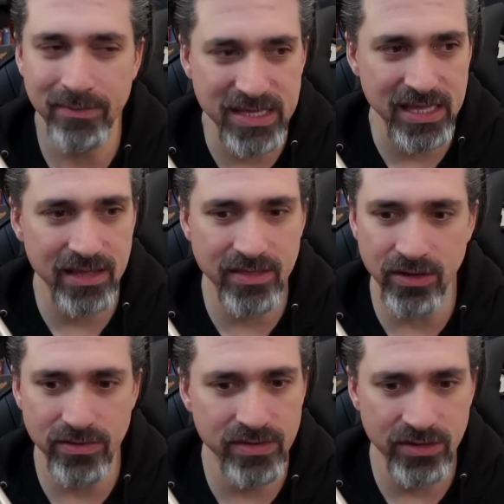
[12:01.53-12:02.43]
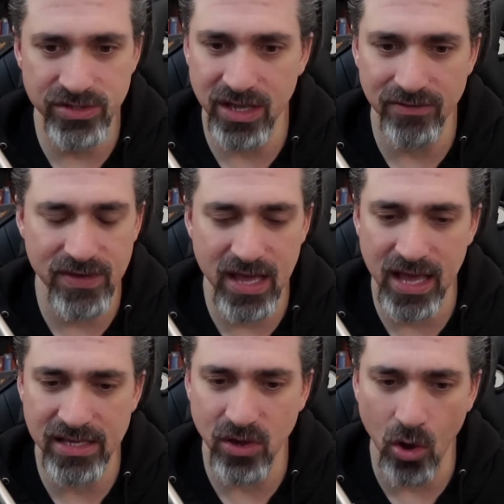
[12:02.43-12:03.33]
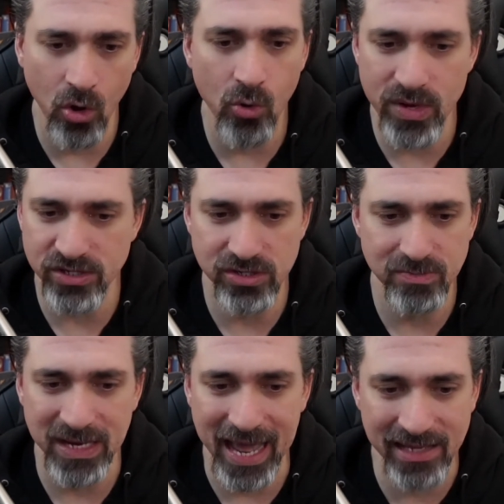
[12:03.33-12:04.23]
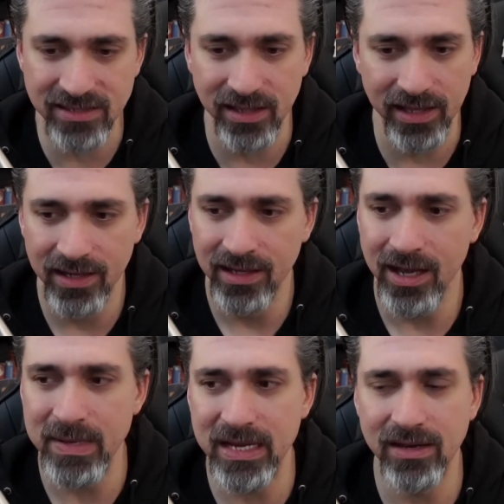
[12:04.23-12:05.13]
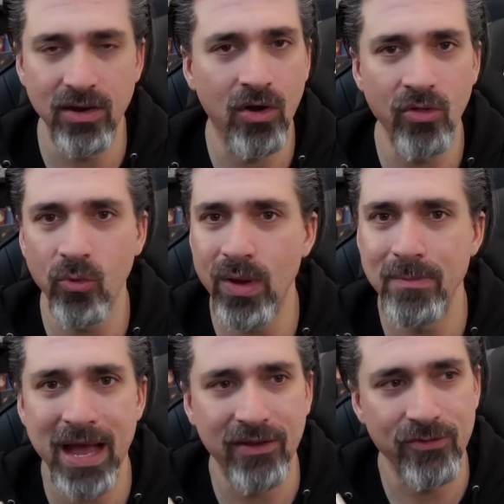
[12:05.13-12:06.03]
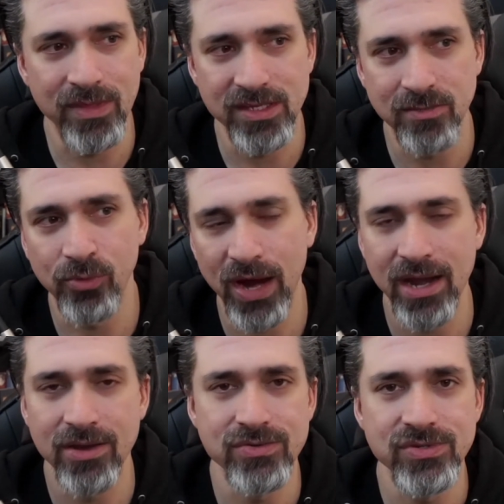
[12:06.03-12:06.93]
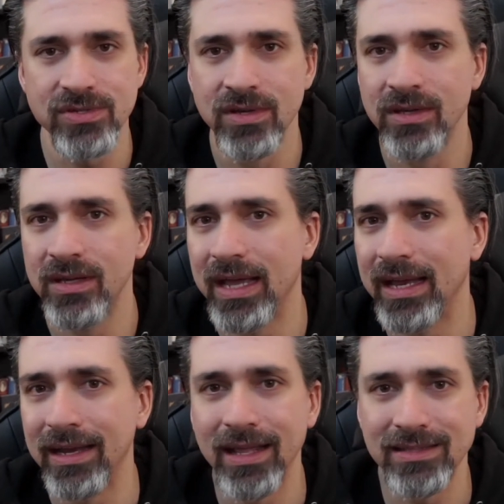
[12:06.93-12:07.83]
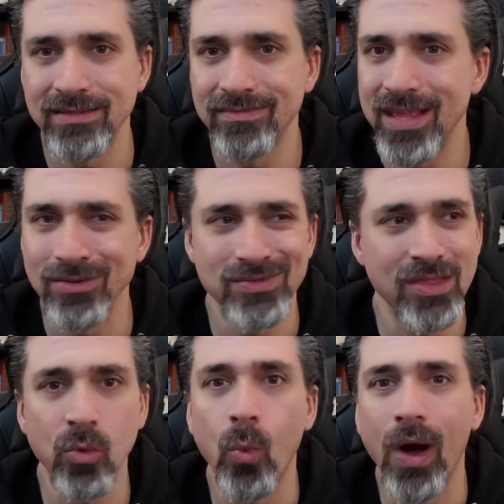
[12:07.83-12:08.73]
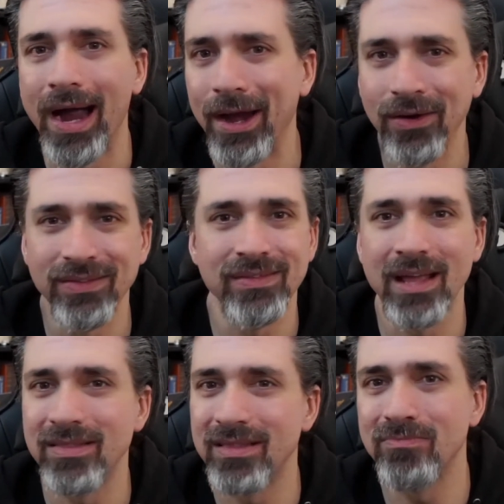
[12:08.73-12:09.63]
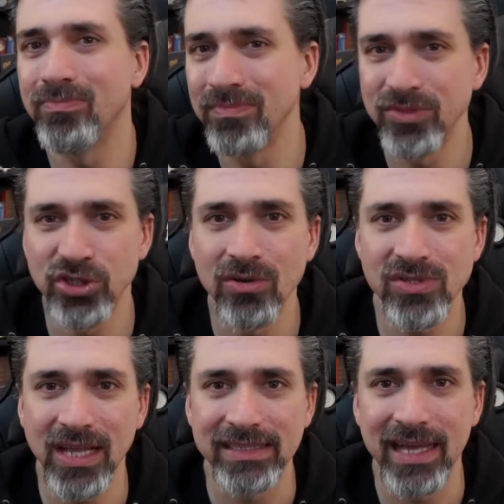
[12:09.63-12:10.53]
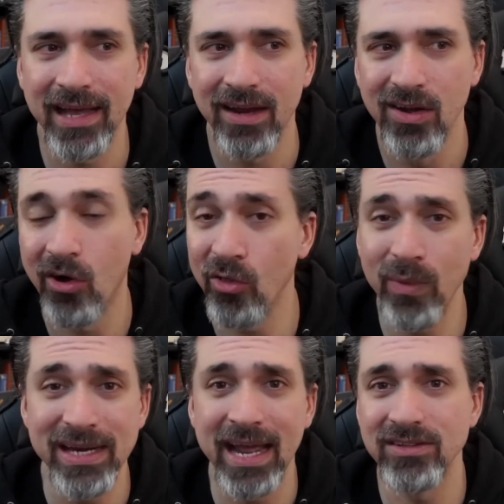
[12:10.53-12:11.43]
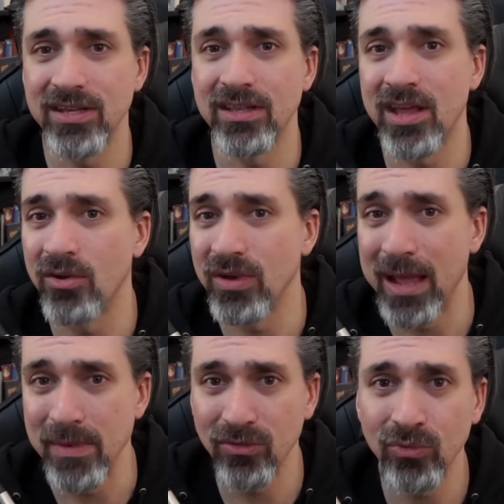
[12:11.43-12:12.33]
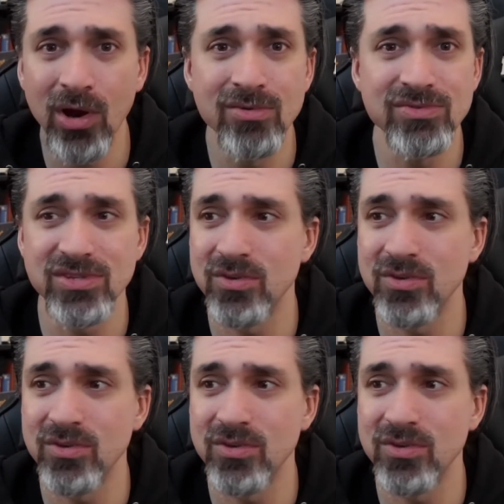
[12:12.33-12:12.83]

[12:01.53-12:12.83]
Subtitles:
I mean, their stuff has always just been excellent. I mean, all the way back from The Sopranos and you know, The Wire and shows like that, all the way now to, you know, Game of Thrones.